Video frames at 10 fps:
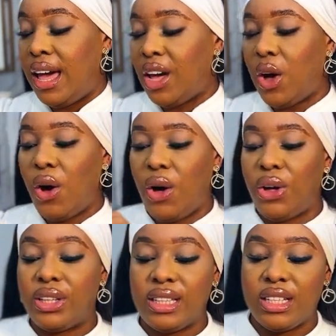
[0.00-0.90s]

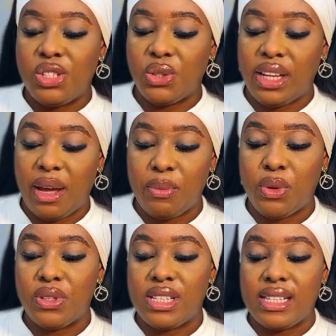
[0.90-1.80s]
called the Juliet
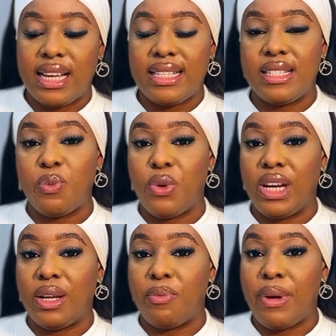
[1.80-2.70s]
Moses and
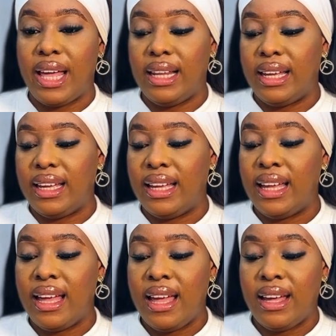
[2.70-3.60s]
Sabrina Bella
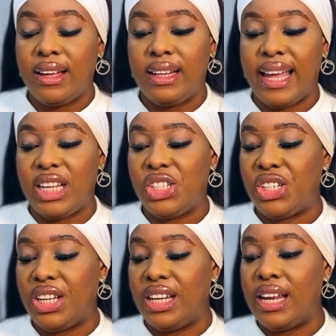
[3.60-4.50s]

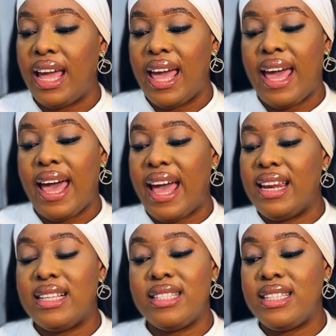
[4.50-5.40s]
collection.
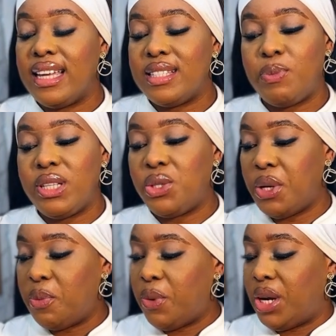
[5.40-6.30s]
And it's been
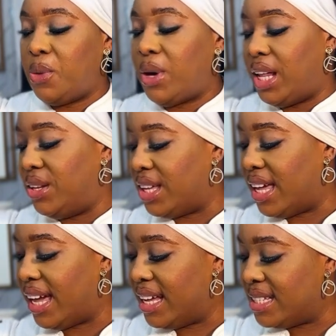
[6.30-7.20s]
doing pretty well,
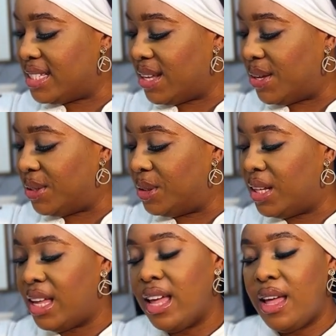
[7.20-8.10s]
okay? So
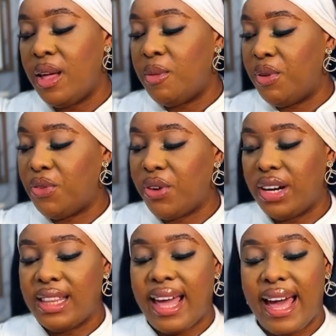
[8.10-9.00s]

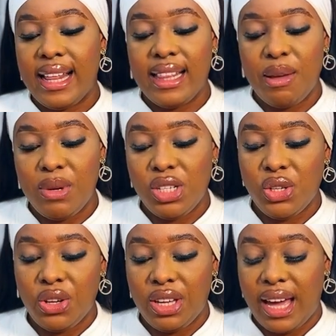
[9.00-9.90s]
before that, let me
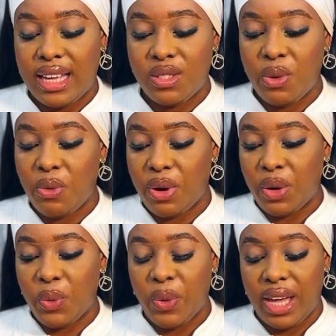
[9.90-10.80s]
show you guys
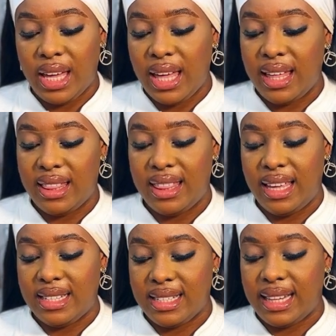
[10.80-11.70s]
real quick
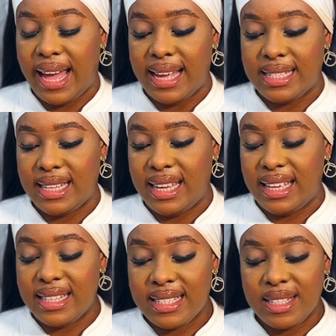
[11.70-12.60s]
this
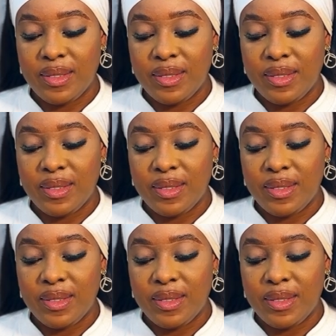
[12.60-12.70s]
glasses.